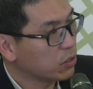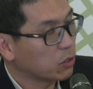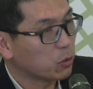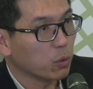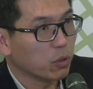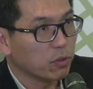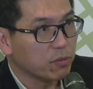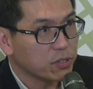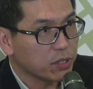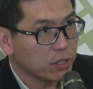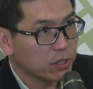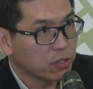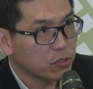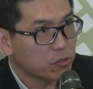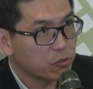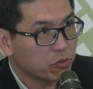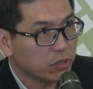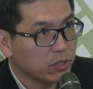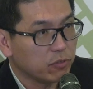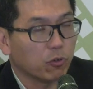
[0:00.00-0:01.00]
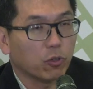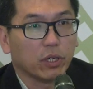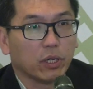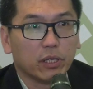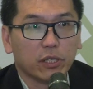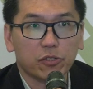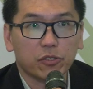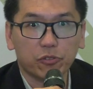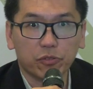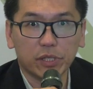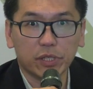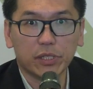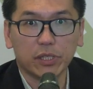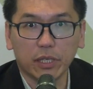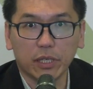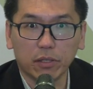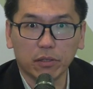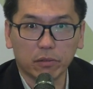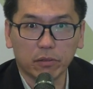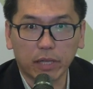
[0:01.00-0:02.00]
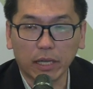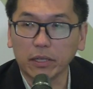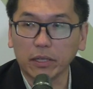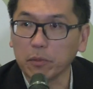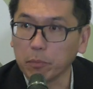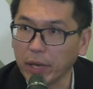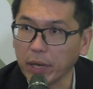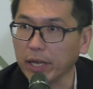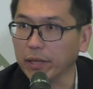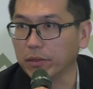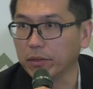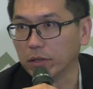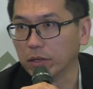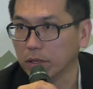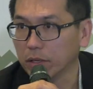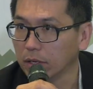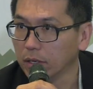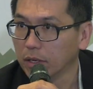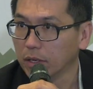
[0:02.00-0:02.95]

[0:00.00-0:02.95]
the tourist industry, for industries in that depend